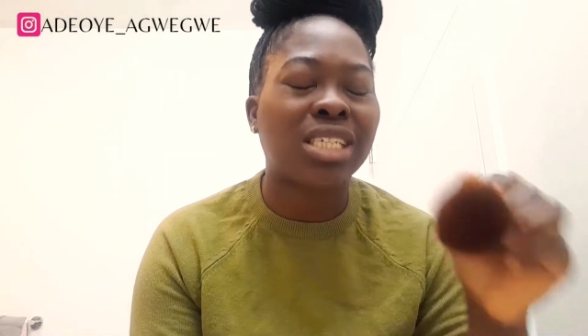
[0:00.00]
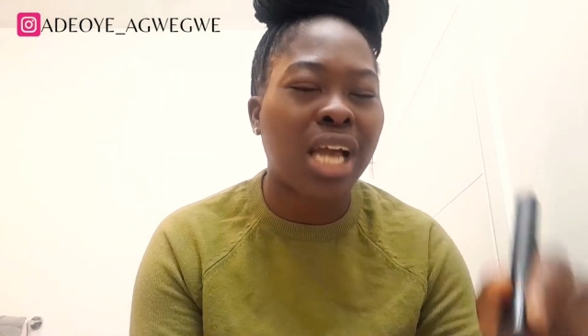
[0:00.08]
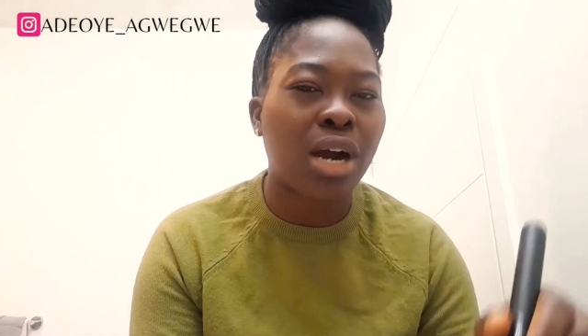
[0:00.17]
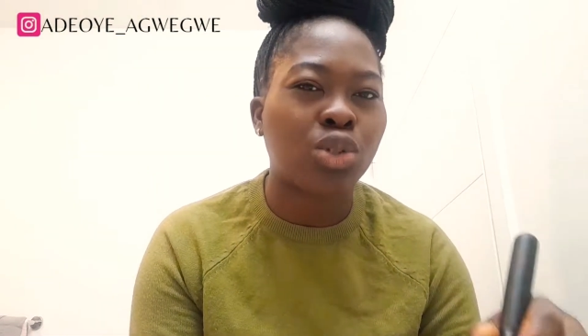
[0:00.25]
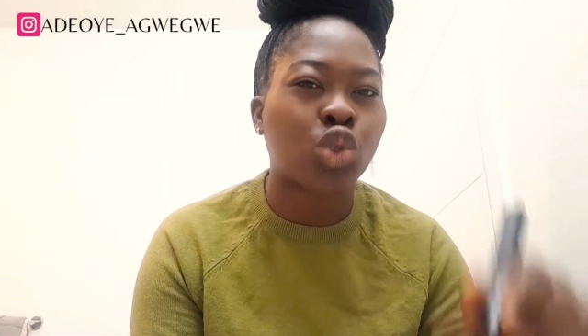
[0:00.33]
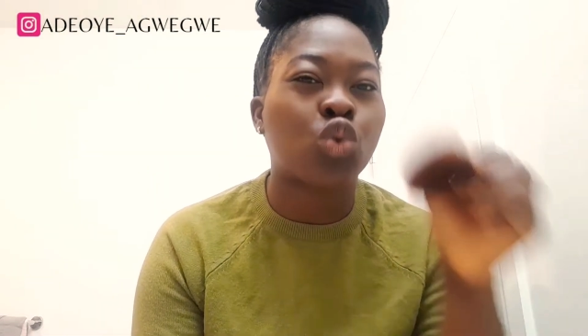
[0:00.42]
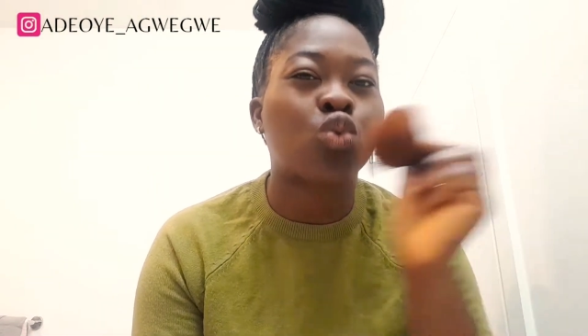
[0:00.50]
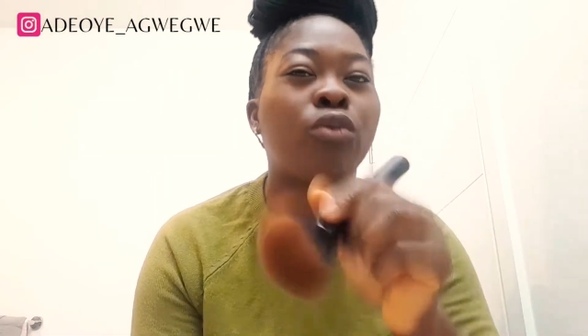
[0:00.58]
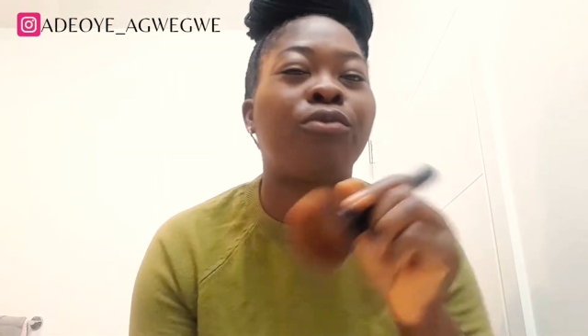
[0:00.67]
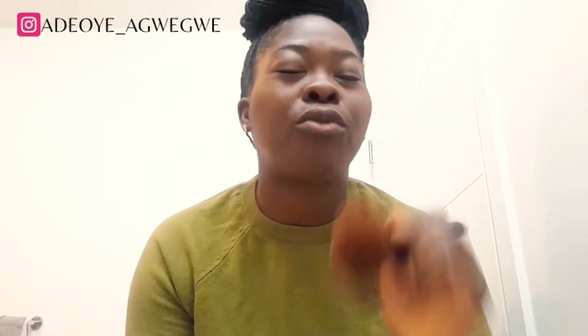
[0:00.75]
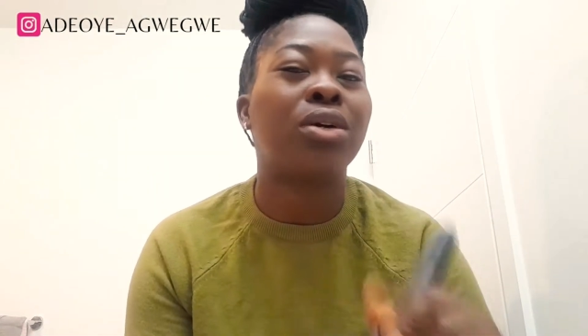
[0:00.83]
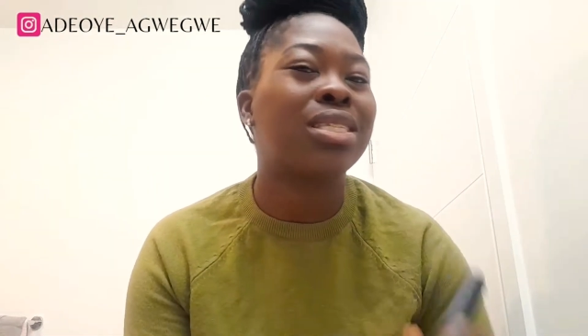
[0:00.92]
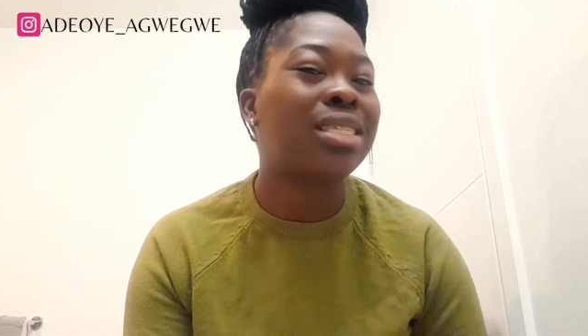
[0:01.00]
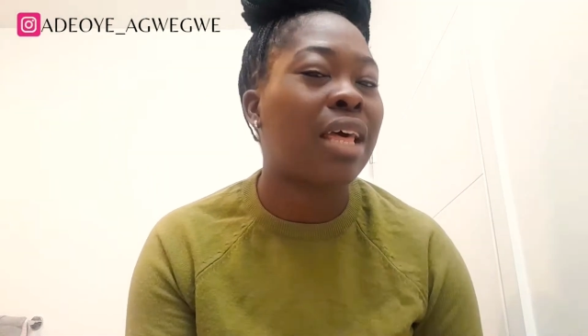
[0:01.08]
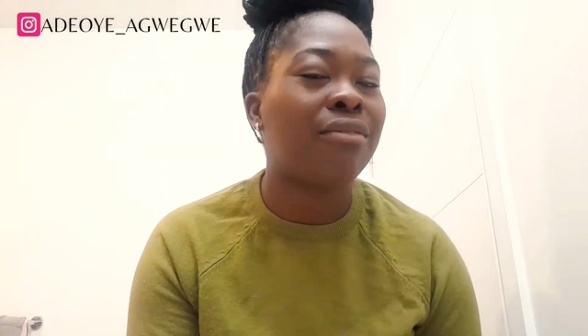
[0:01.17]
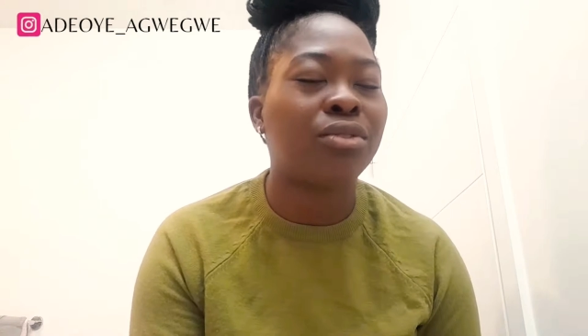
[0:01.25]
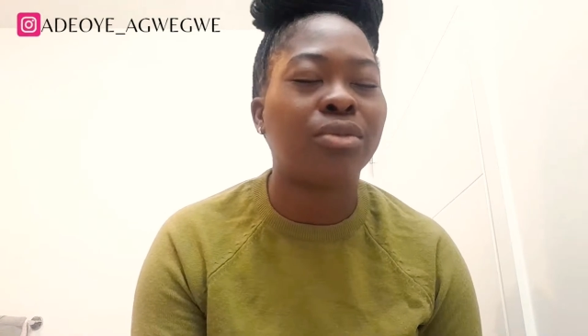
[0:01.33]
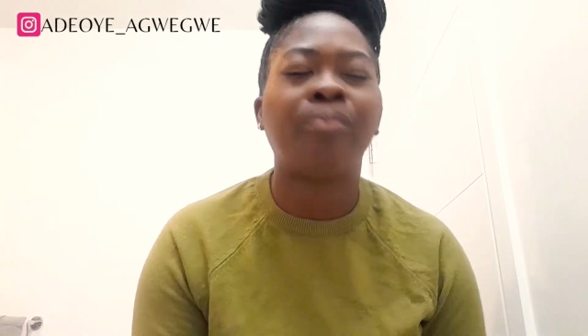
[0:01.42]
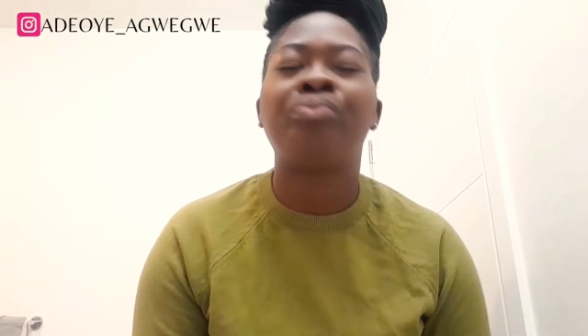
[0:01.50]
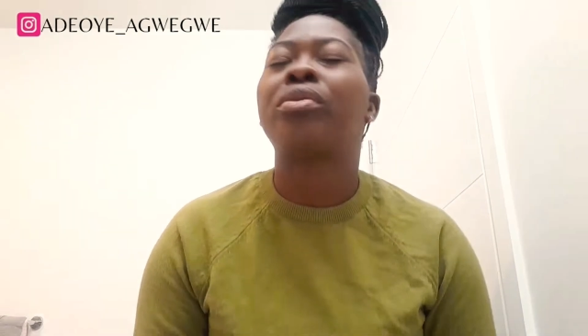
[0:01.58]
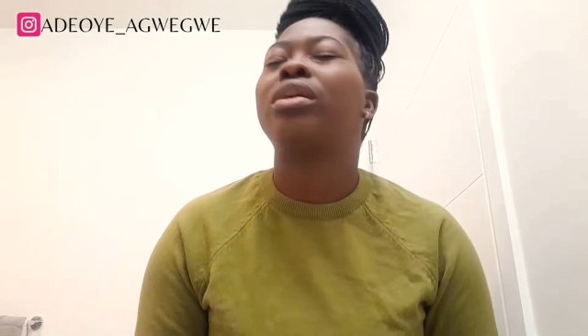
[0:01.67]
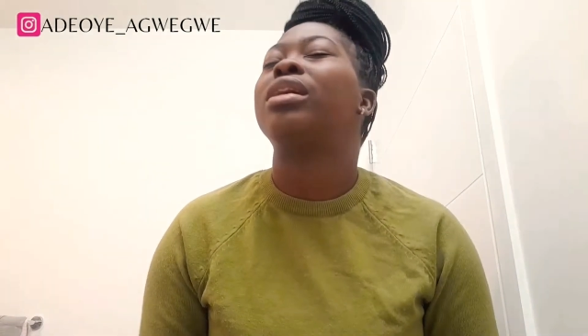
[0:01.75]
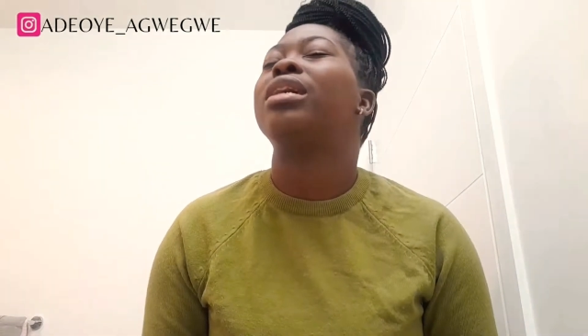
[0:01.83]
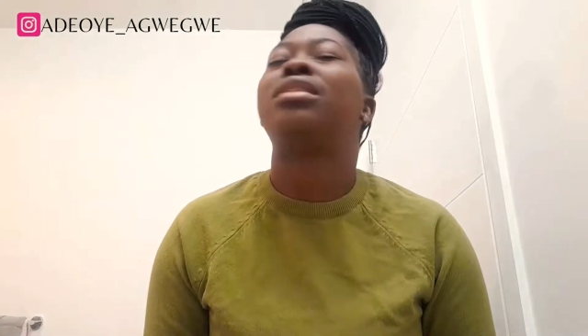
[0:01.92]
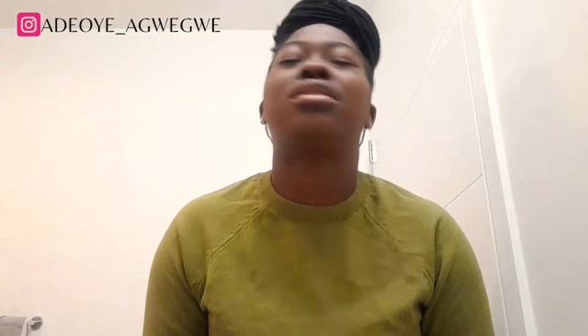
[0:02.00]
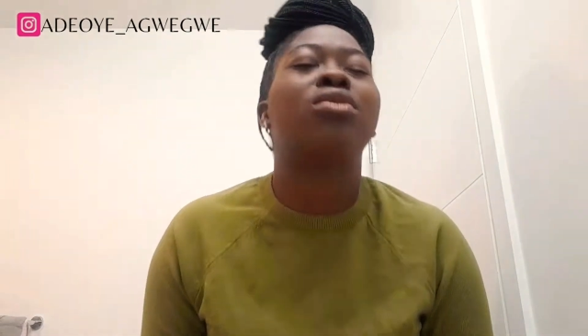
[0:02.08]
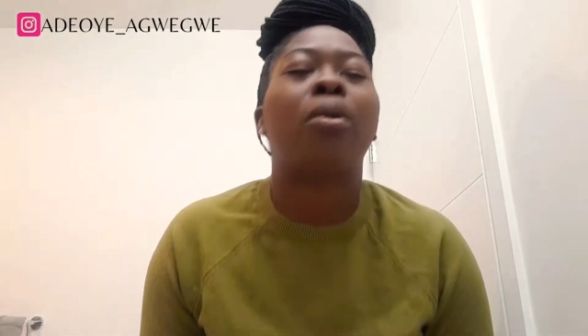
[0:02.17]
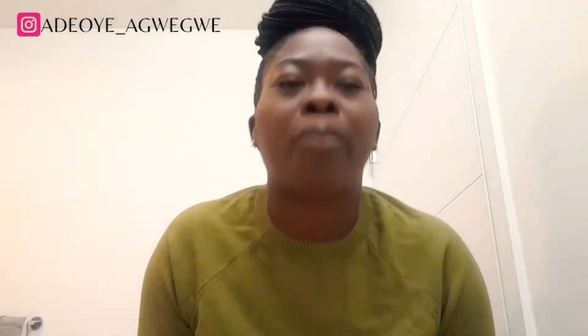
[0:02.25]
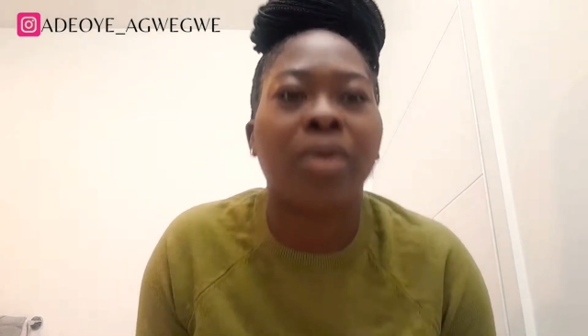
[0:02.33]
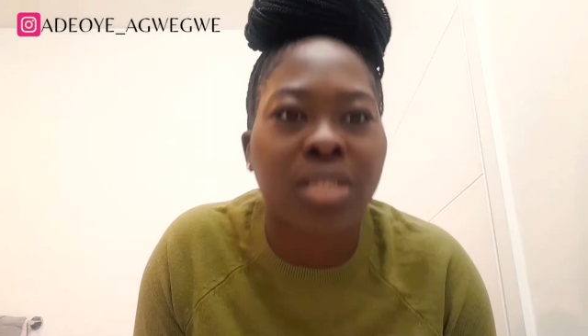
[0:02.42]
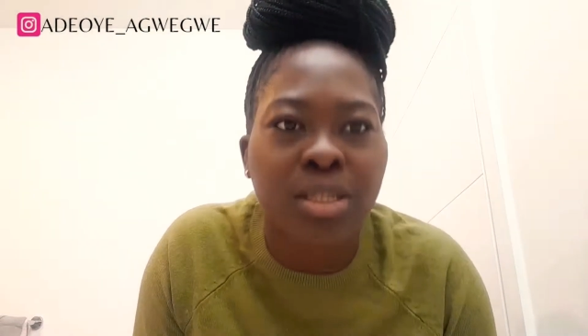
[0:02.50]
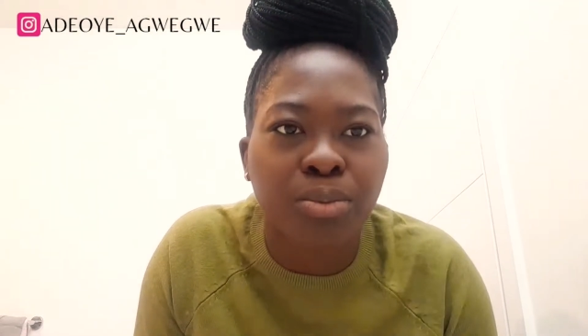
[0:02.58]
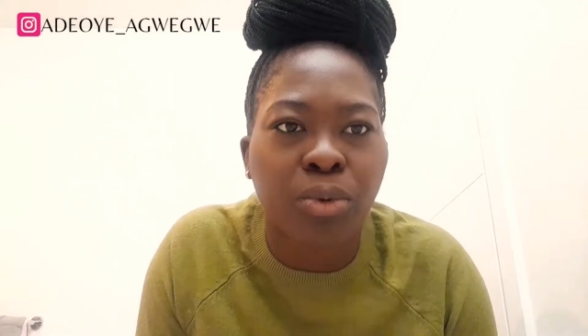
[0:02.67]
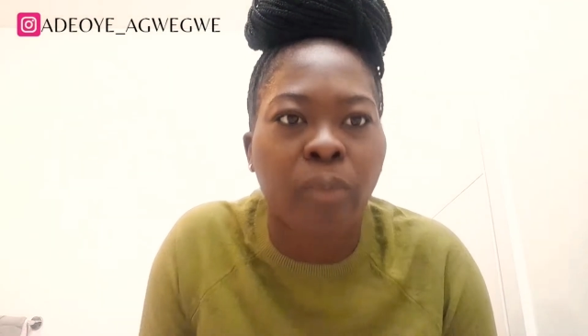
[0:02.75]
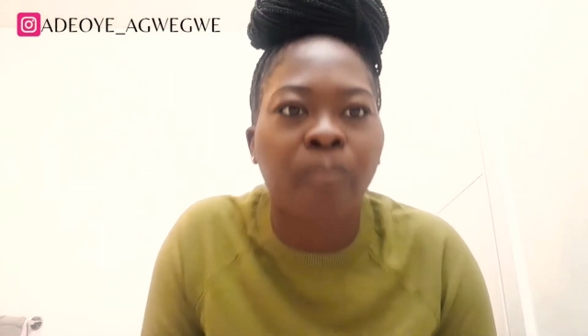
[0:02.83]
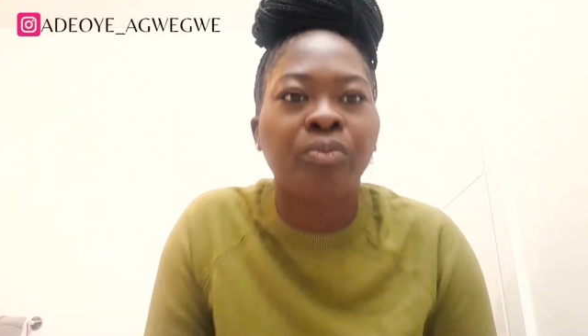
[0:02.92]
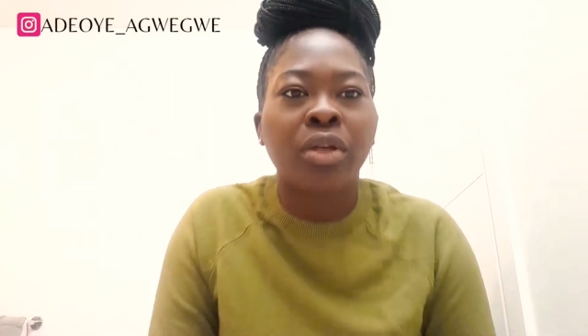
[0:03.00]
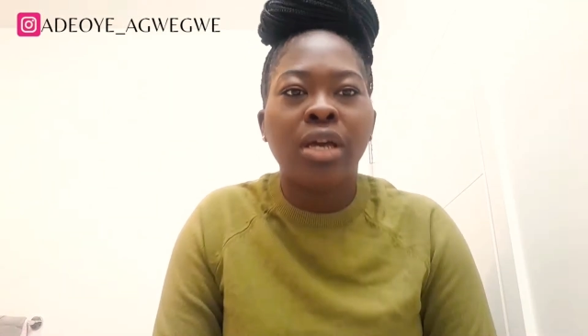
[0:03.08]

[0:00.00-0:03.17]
child 247. It is not possible.